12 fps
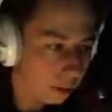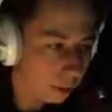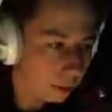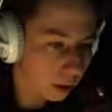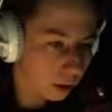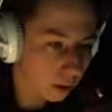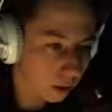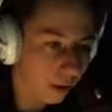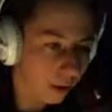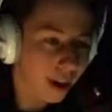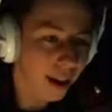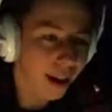Where do we go?
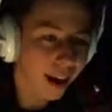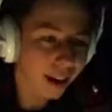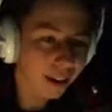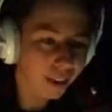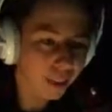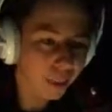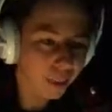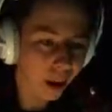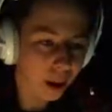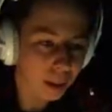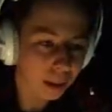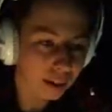I don't know
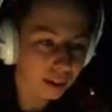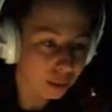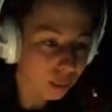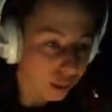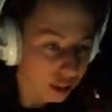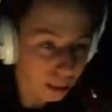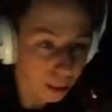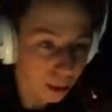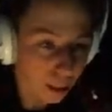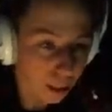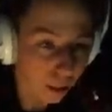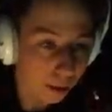why, but Swedish
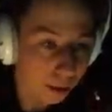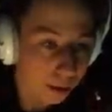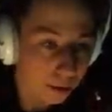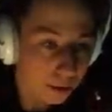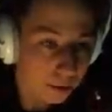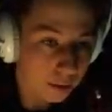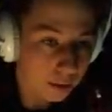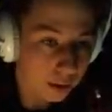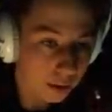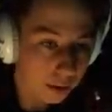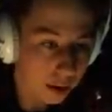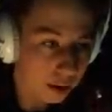people
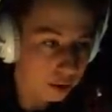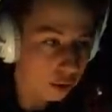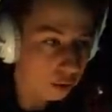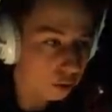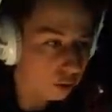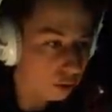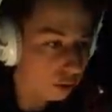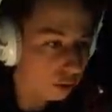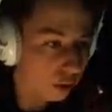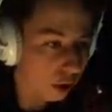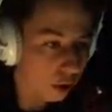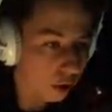tend to
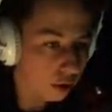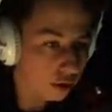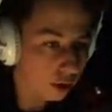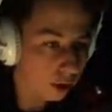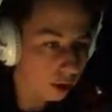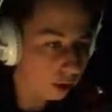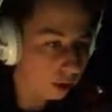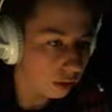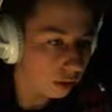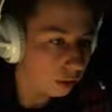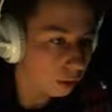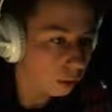curse a
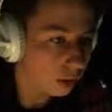lot.